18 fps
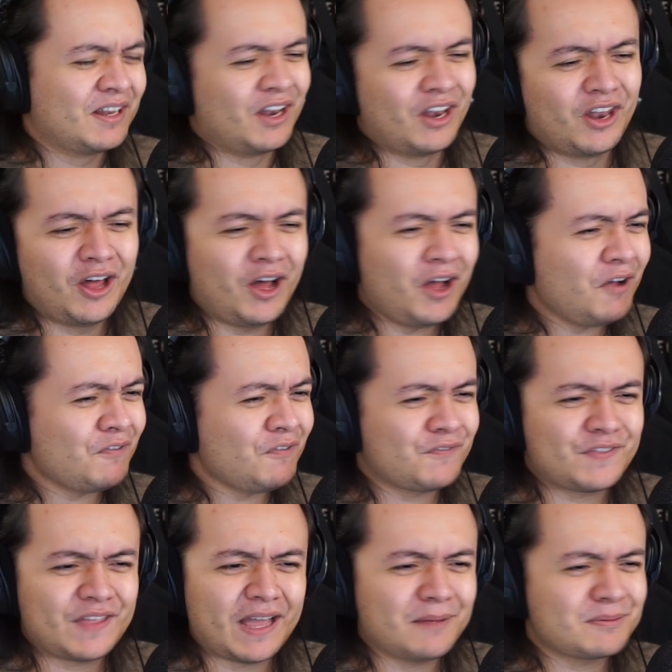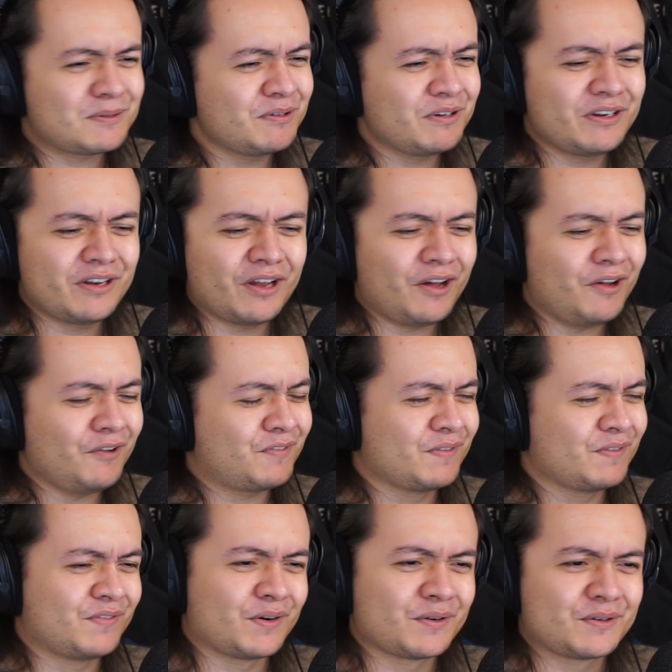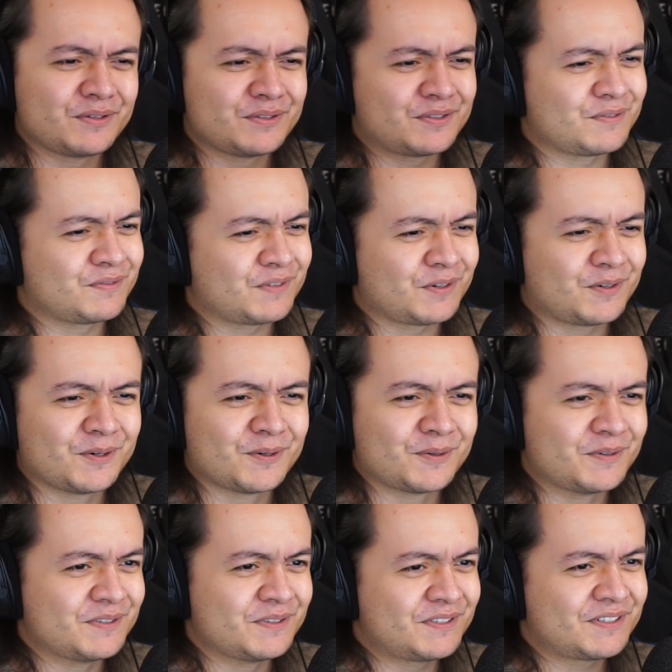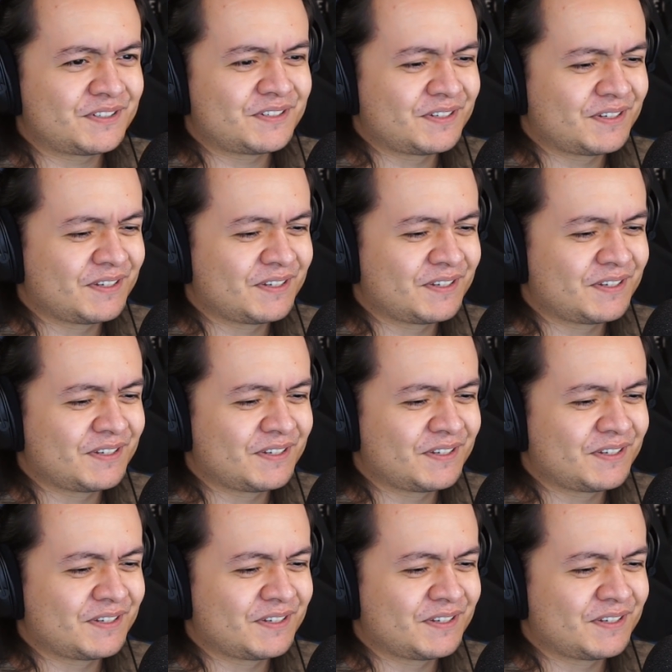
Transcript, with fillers: love, absolutely love the vocals of the chorus.